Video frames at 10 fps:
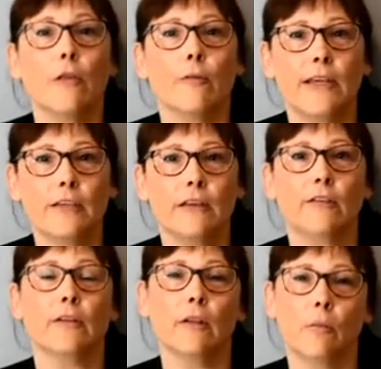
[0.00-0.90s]
The reason
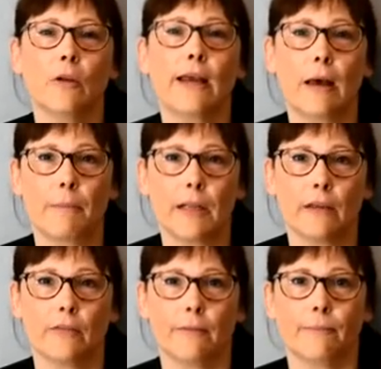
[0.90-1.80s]
is global
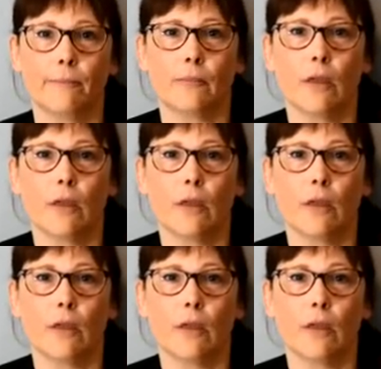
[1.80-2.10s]
capitalism.